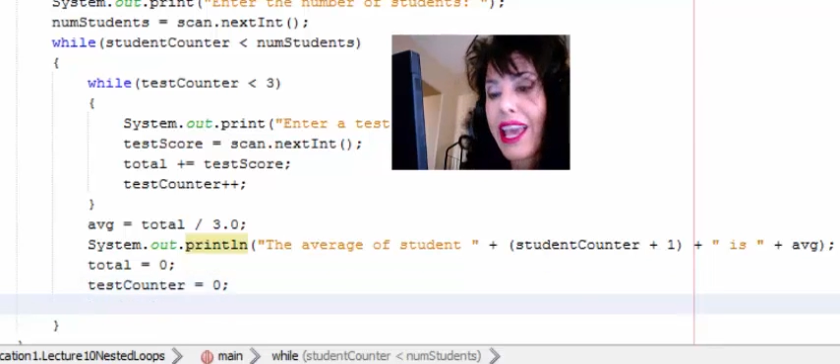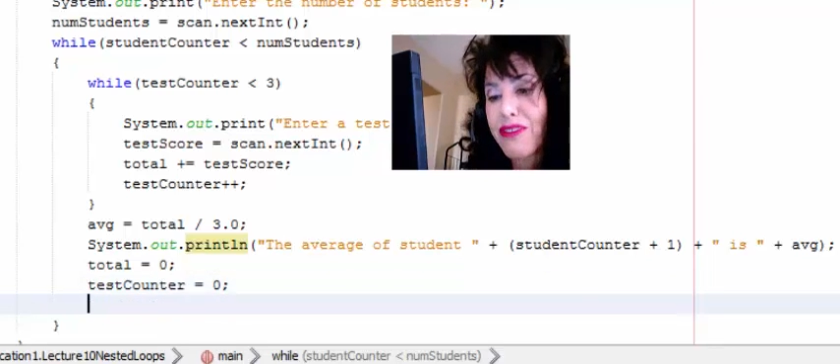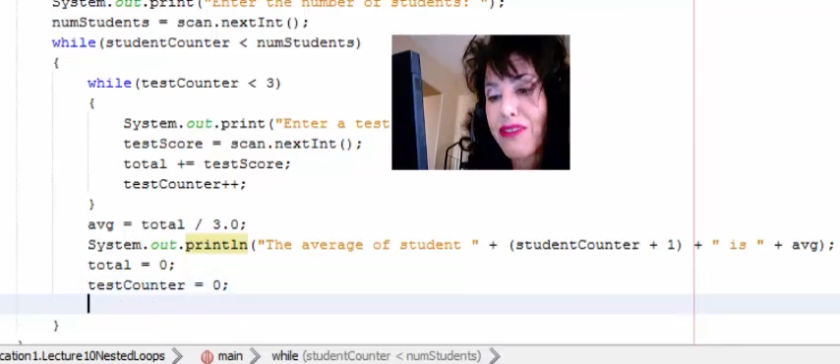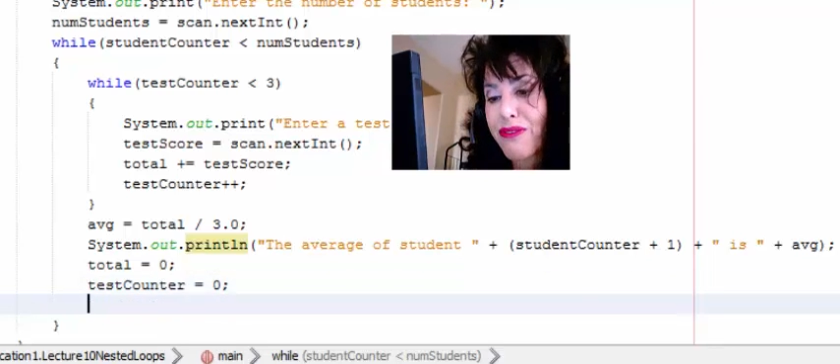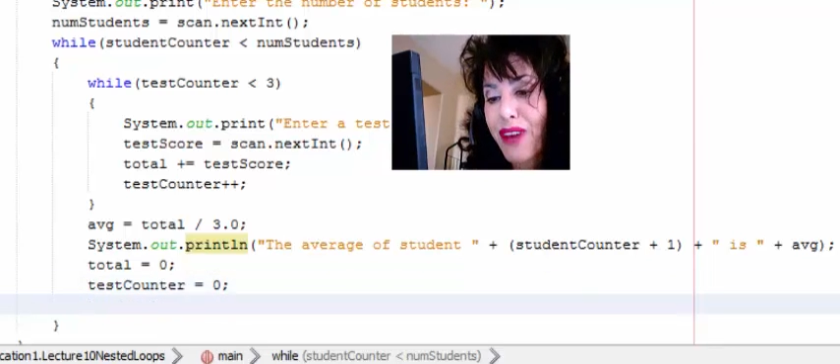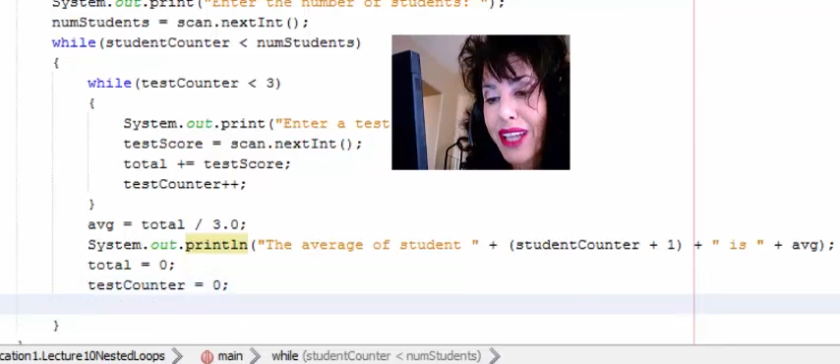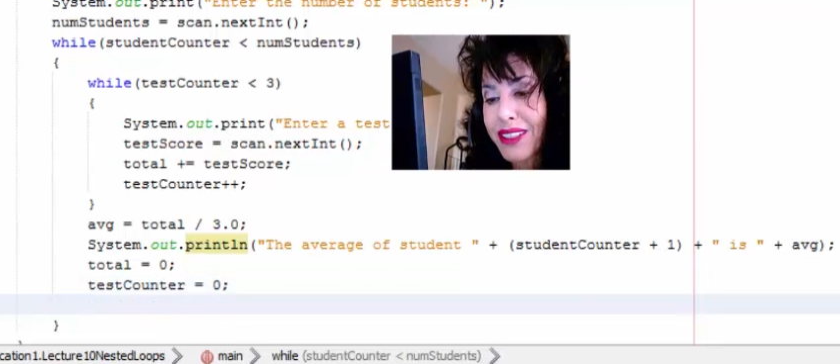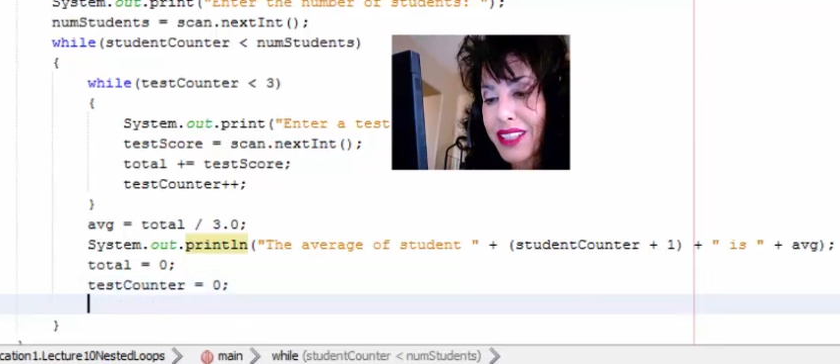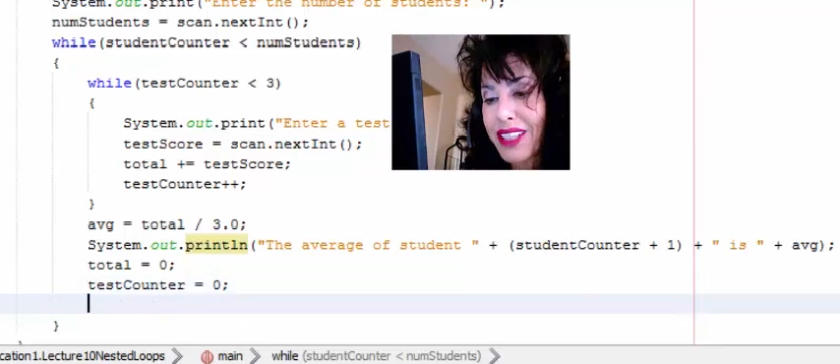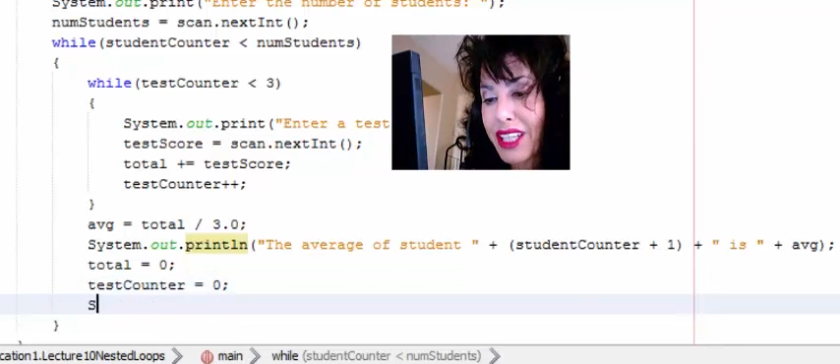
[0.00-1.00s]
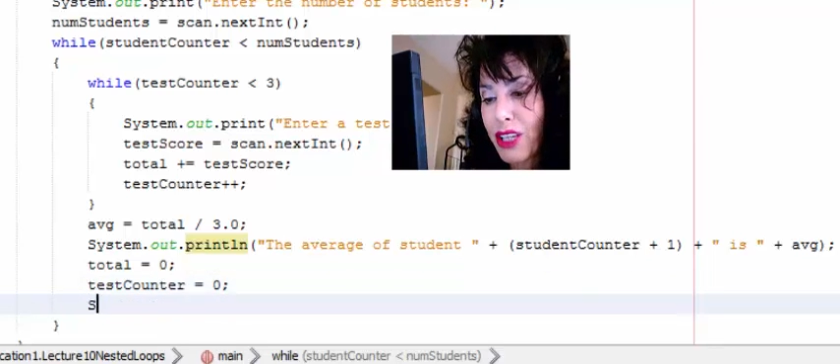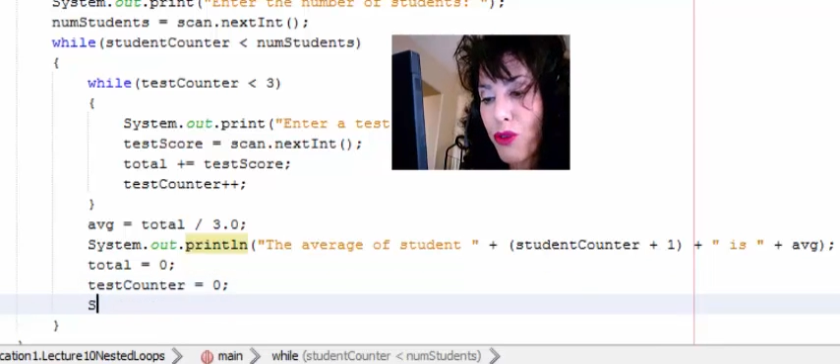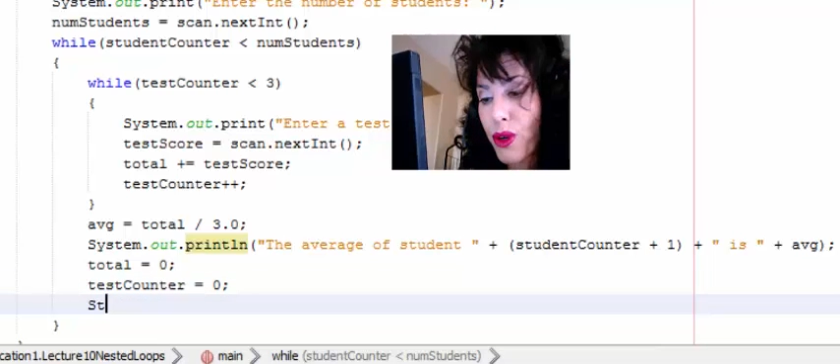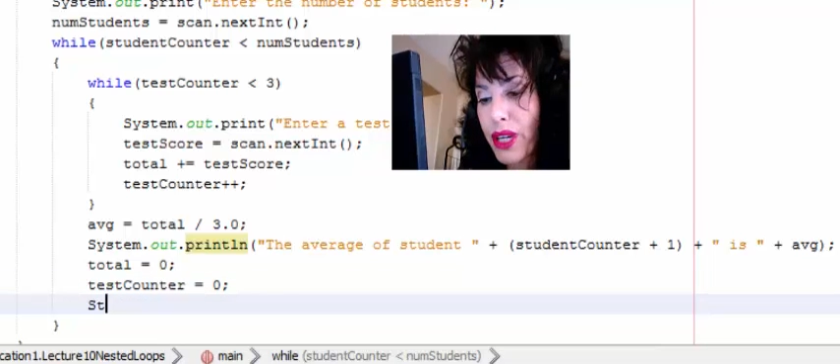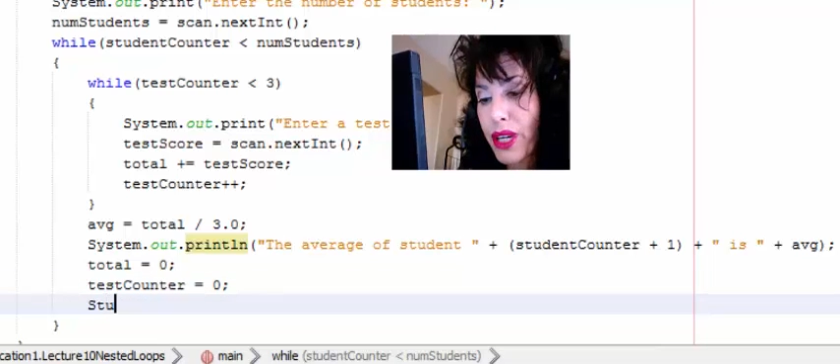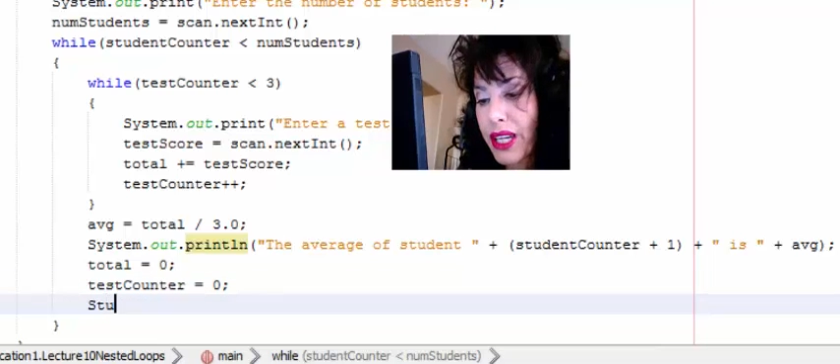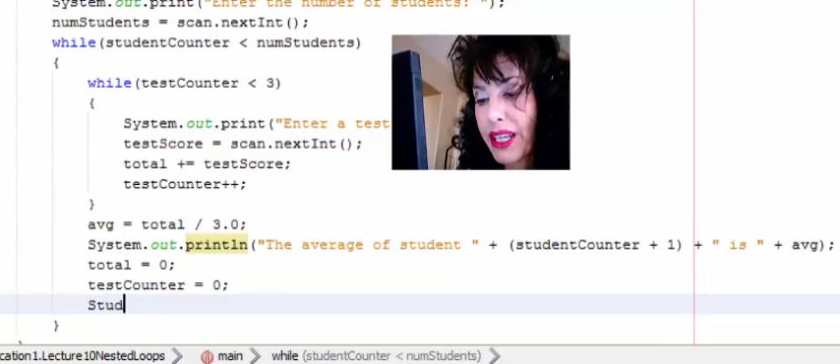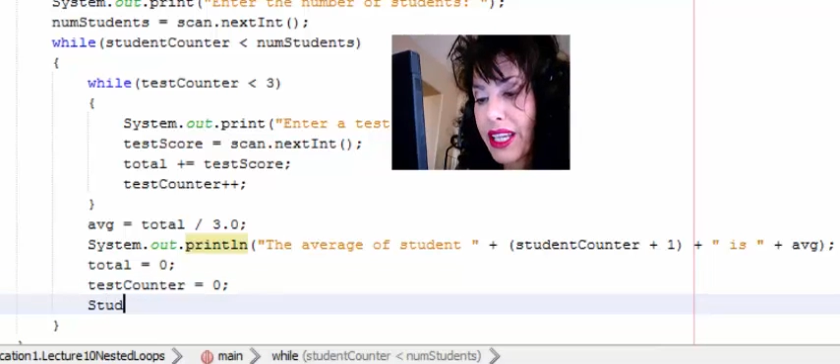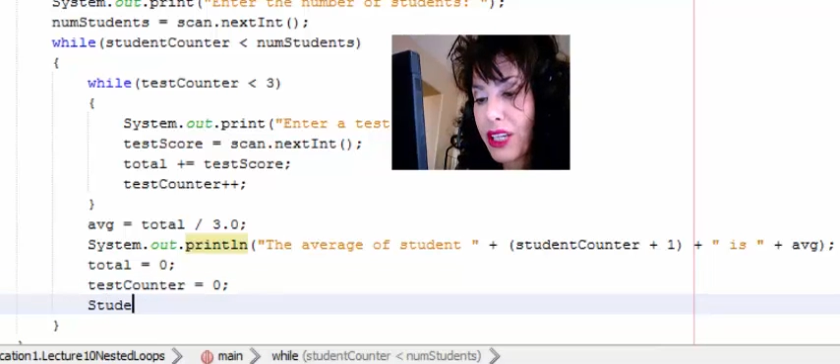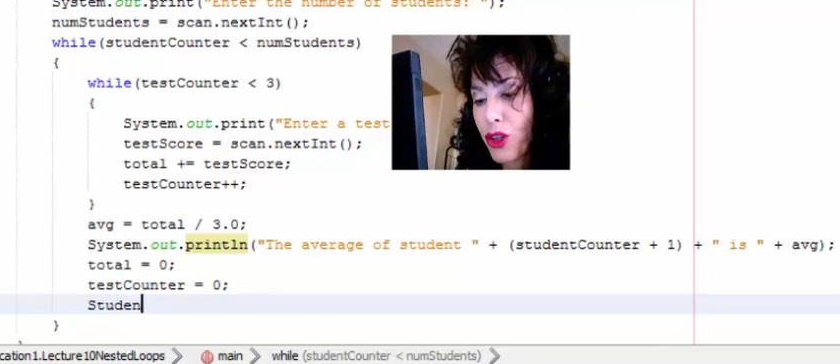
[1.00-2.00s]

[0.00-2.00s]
And finally, we're going to